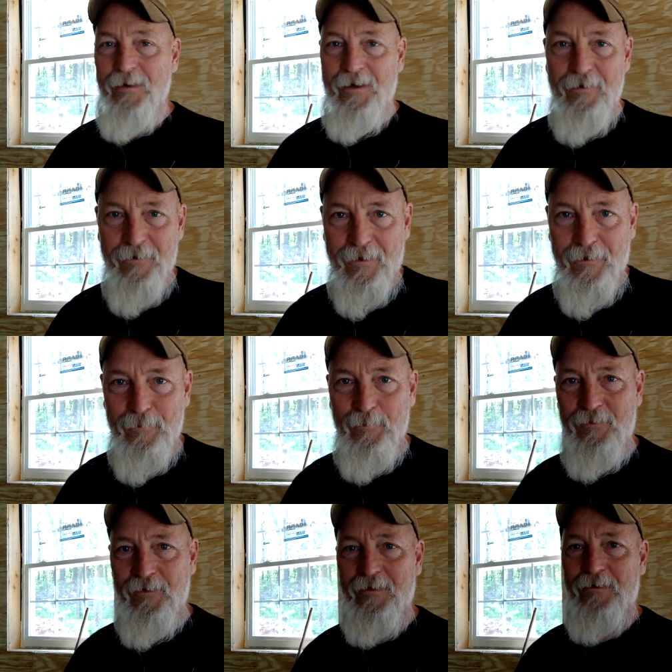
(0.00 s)
And here
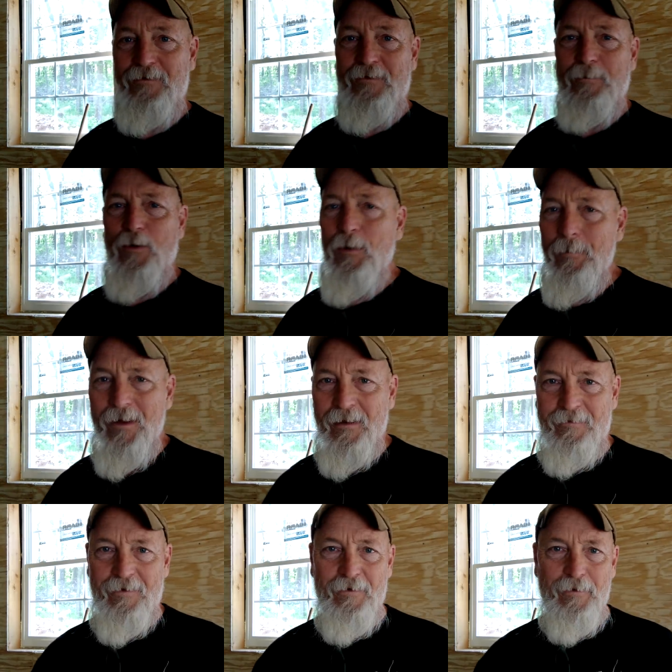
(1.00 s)
comes, you know, some more
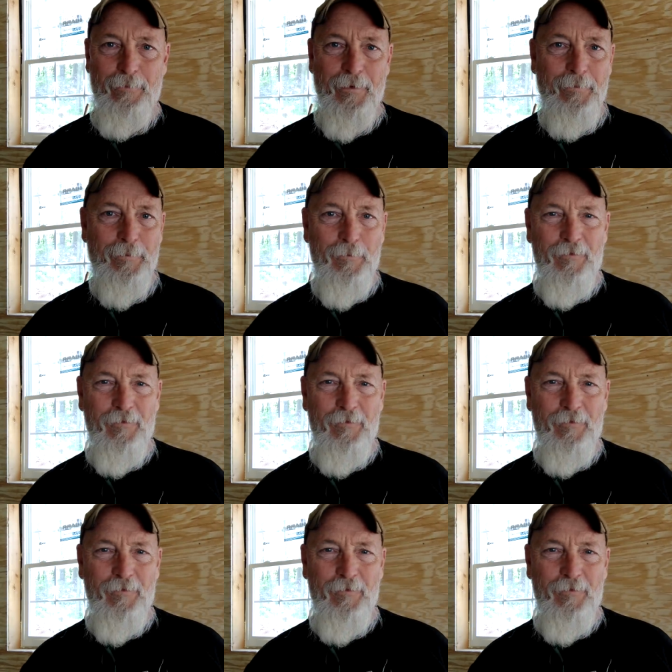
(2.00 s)
military people,